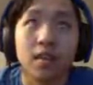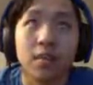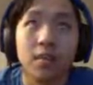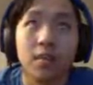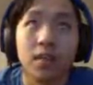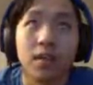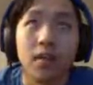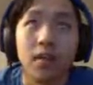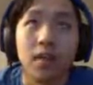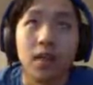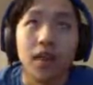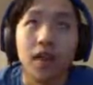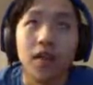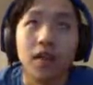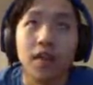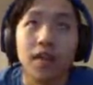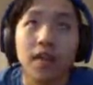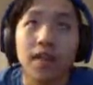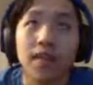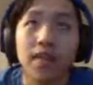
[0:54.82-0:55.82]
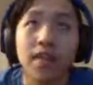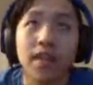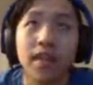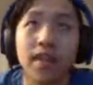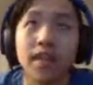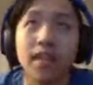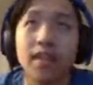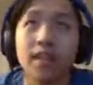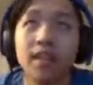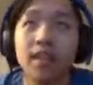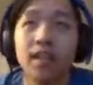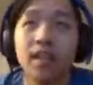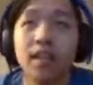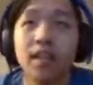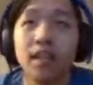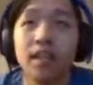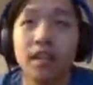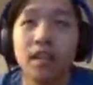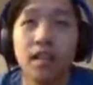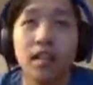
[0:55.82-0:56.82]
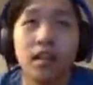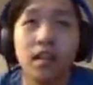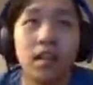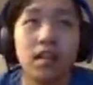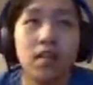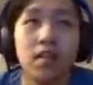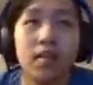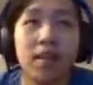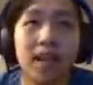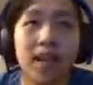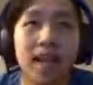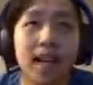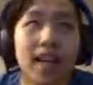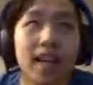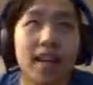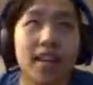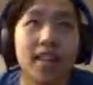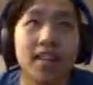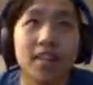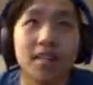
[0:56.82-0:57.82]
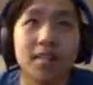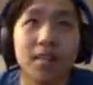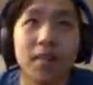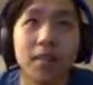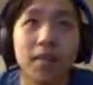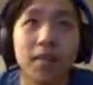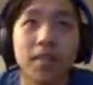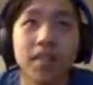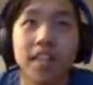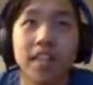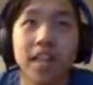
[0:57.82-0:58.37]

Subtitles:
Bro, I don't even... Oh my gosh, it's my first